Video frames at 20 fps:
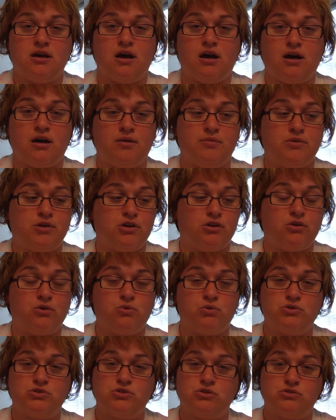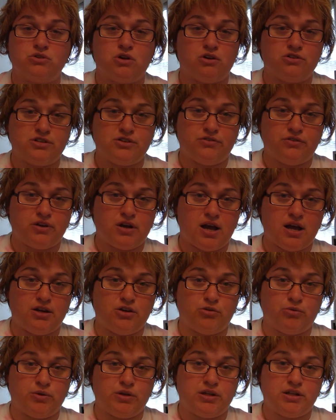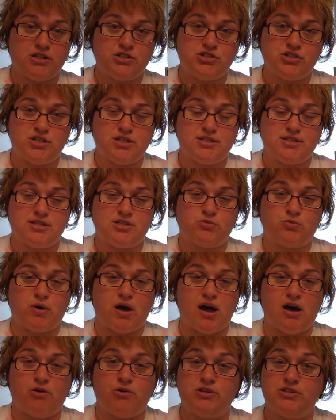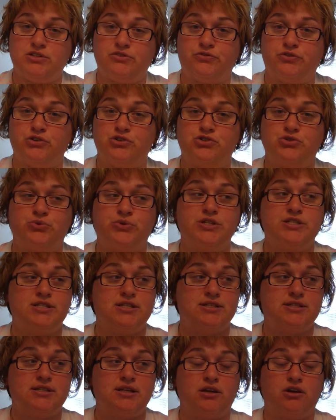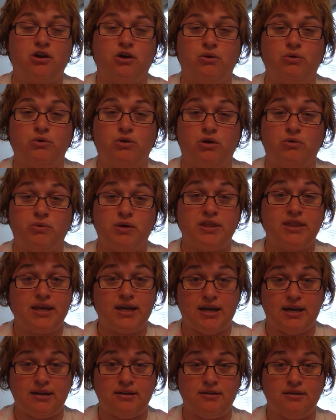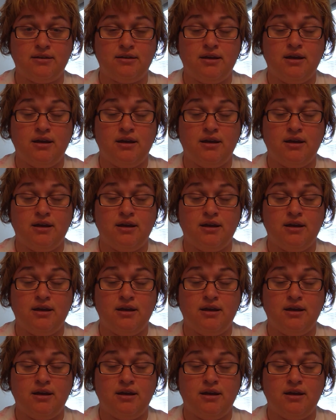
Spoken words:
And of course, there's all different kind of religions as well and different choices that go along with it.